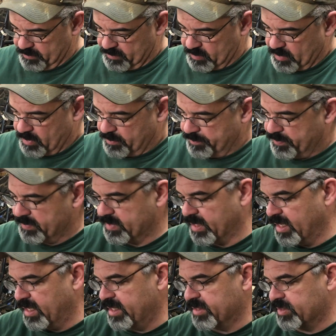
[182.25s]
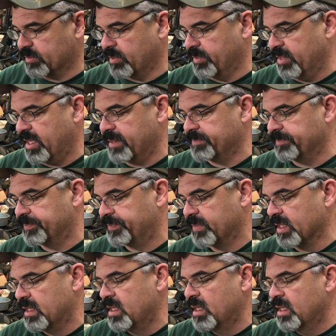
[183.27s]
So today, this is what we did.
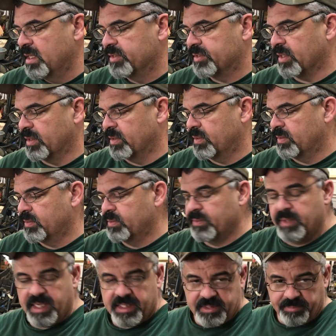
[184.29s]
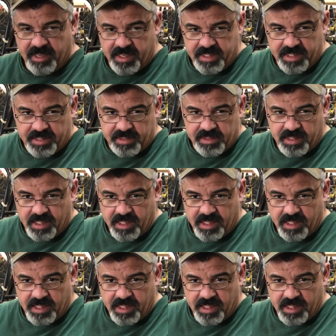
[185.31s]
So that's about it.